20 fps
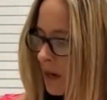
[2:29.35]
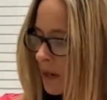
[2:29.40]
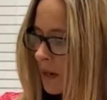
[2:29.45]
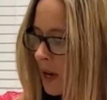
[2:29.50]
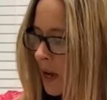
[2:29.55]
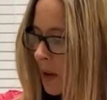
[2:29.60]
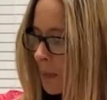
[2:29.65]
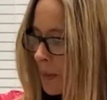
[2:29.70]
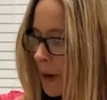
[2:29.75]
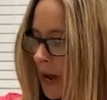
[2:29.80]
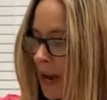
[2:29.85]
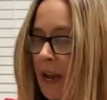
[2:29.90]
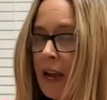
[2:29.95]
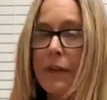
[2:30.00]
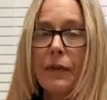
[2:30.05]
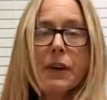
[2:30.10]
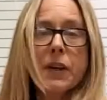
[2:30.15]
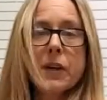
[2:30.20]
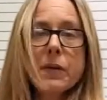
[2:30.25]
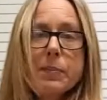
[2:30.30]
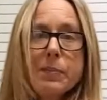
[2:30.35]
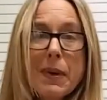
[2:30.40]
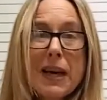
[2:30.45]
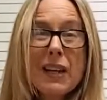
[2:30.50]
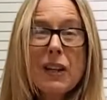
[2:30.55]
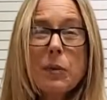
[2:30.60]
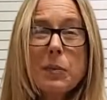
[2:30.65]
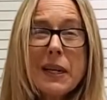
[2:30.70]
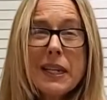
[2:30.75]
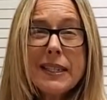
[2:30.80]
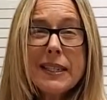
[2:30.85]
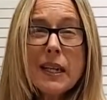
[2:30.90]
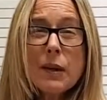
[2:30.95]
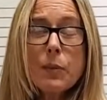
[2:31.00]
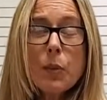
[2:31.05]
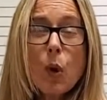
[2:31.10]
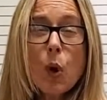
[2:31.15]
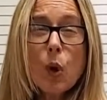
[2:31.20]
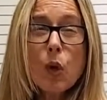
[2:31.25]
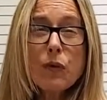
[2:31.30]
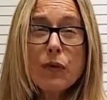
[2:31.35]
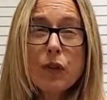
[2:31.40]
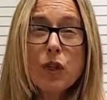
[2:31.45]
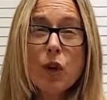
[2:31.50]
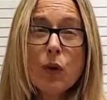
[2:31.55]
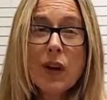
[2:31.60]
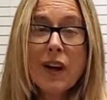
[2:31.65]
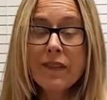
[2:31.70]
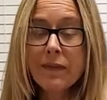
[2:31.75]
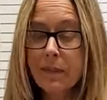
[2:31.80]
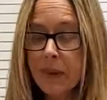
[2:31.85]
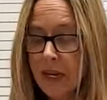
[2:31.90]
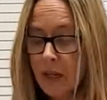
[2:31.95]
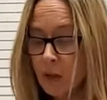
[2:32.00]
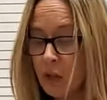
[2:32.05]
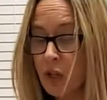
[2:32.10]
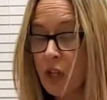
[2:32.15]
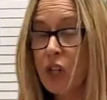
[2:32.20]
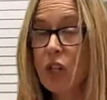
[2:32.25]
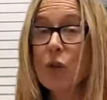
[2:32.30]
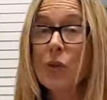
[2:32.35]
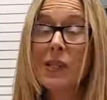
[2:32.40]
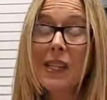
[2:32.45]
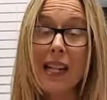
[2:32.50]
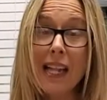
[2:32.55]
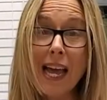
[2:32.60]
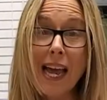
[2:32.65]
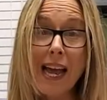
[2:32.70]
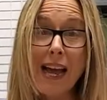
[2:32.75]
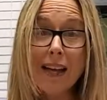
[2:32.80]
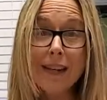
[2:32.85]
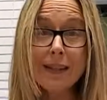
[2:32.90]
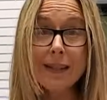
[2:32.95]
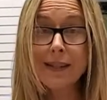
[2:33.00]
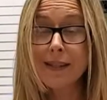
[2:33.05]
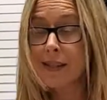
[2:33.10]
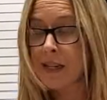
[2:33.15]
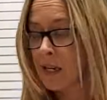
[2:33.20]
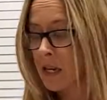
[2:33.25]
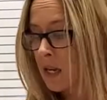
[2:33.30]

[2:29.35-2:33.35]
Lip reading: cup. I have a metal mixing bowl. If you don't have metal, you can use glass.